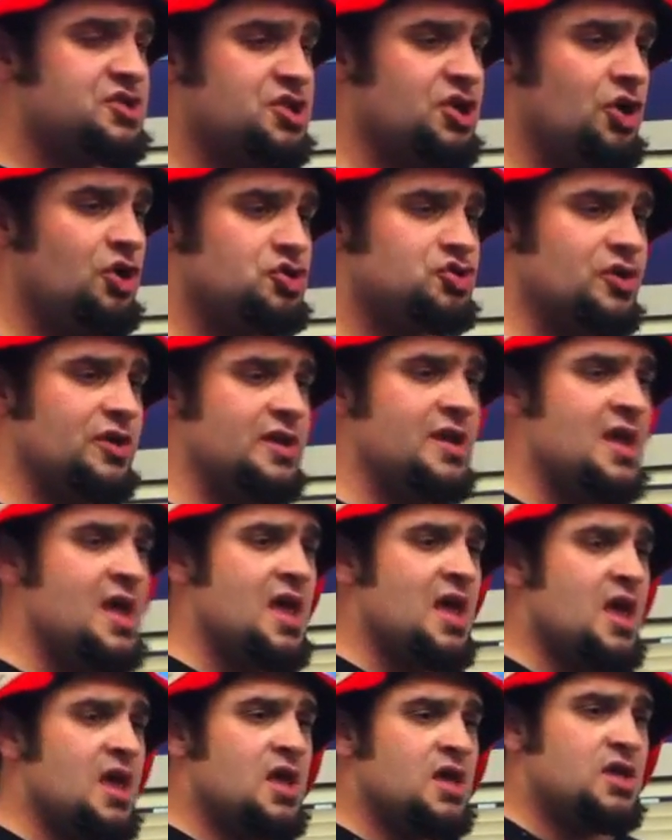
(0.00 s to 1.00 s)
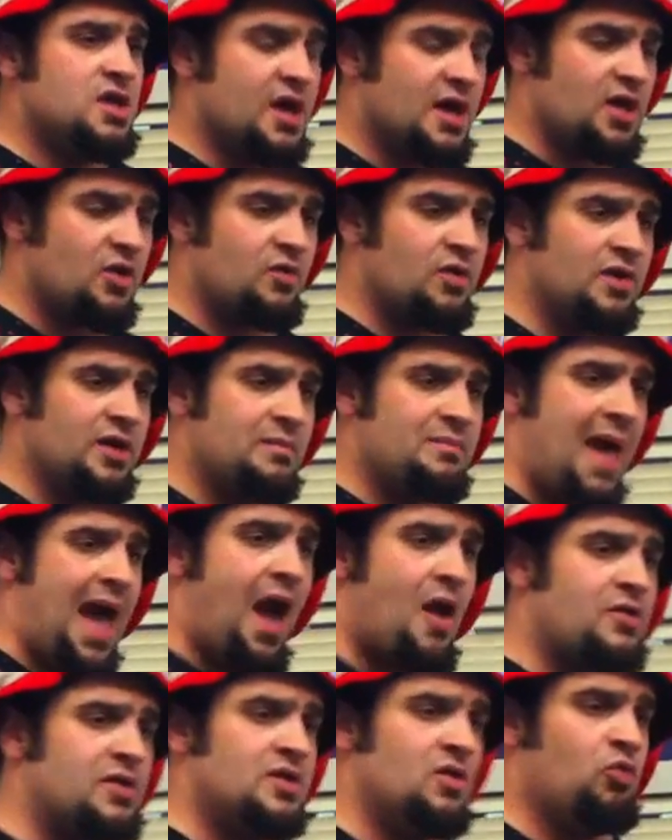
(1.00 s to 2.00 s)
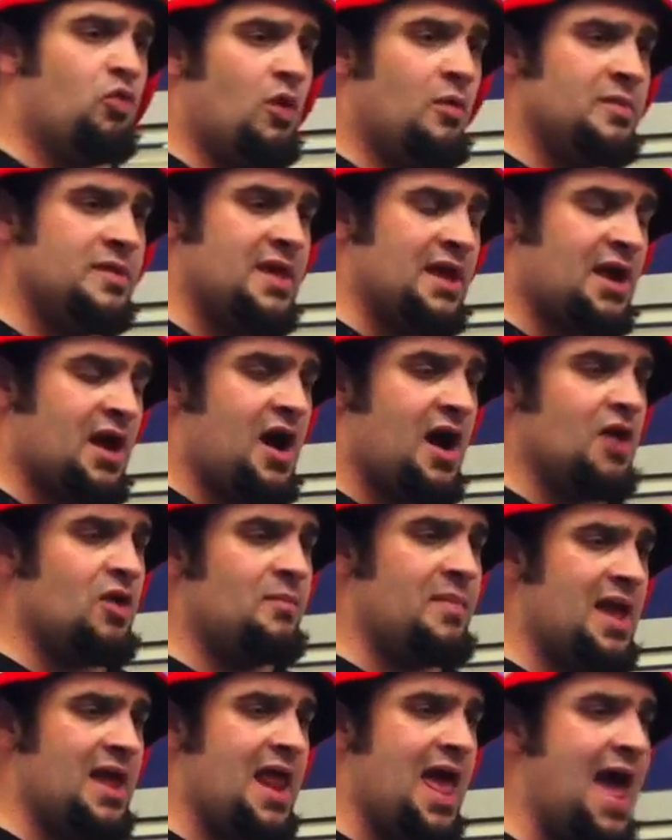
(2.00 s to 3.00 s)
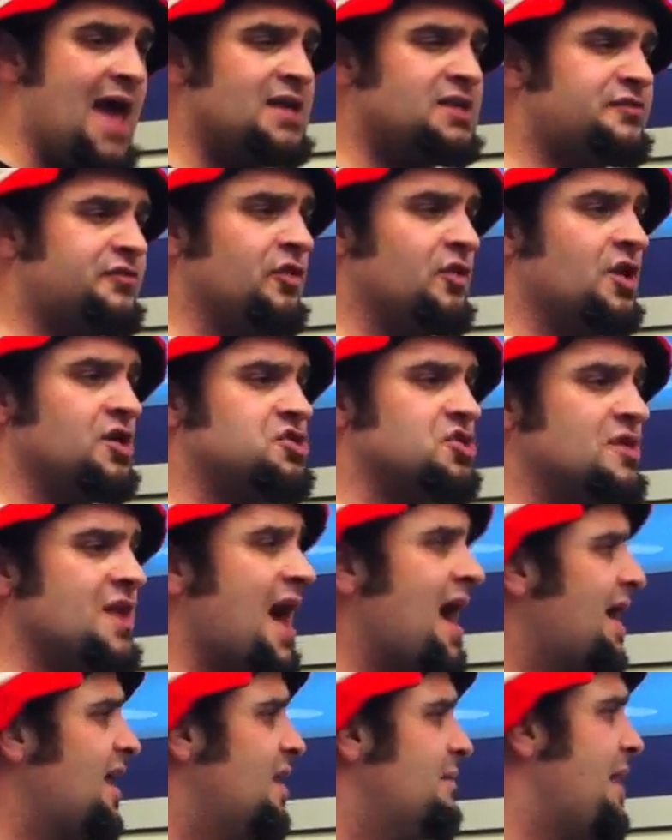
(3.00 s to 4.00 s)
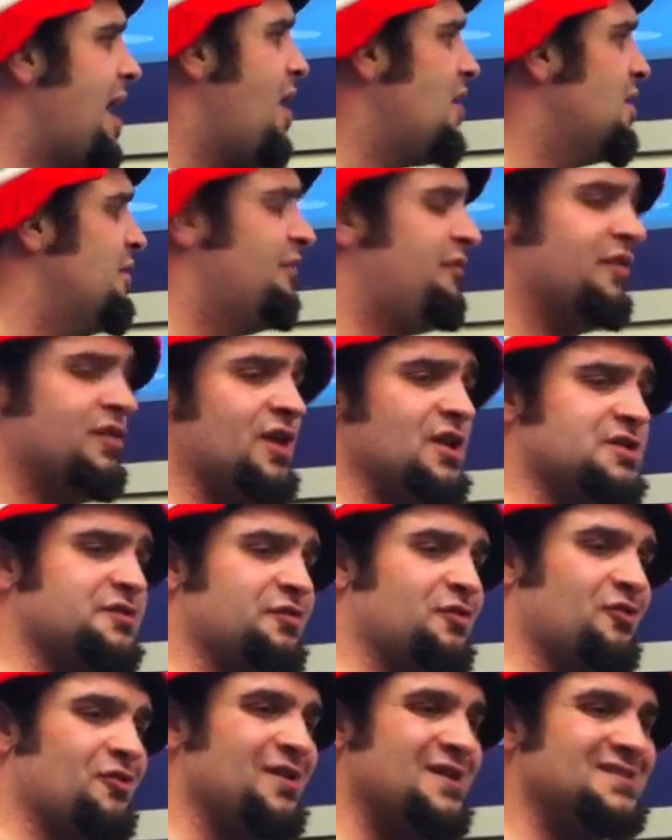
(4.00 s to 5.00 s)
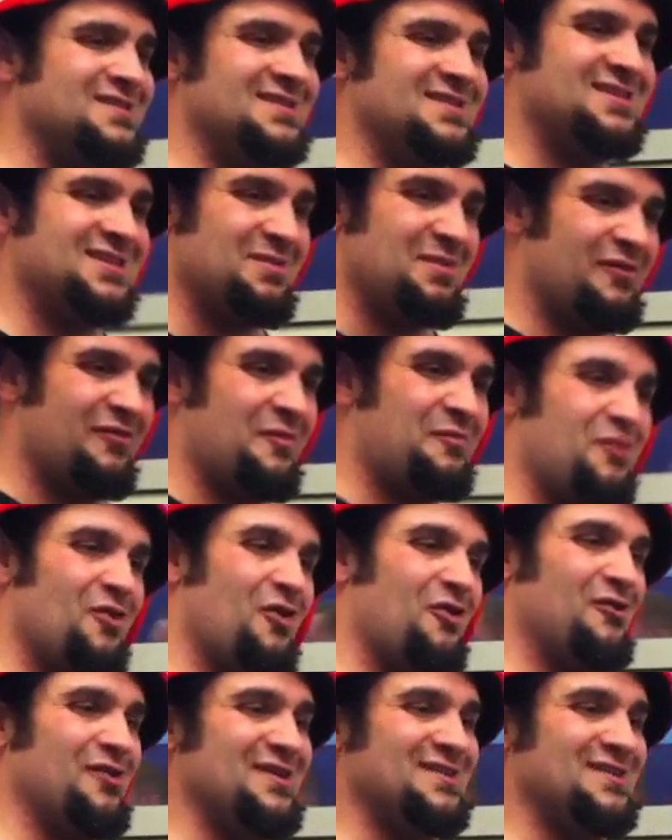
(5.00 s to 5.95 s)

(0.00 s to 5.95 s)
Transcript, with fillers: the children, you're going to really marry the woman that God or man has for you because you're not going to marry them for lustful reasons. It's going to be for pure